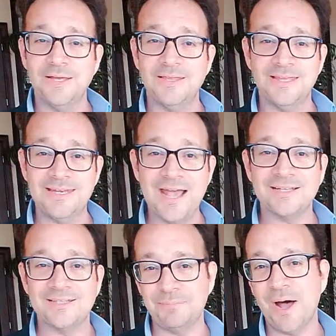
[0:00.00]
the
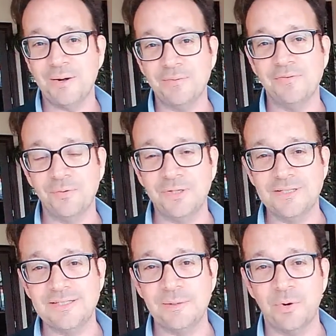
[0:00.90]
next bottom of the real
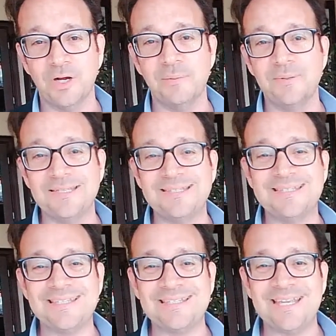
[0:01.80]
estate market, but it's
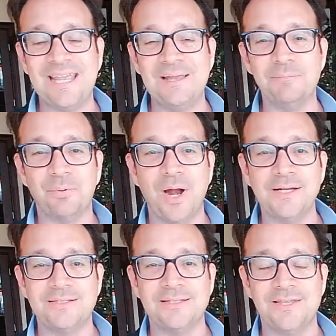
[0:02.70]
the same
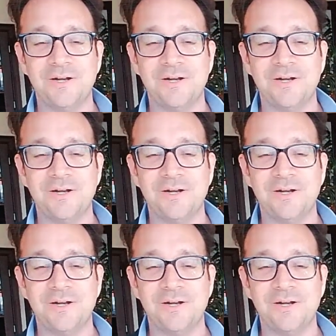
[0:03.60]
prices.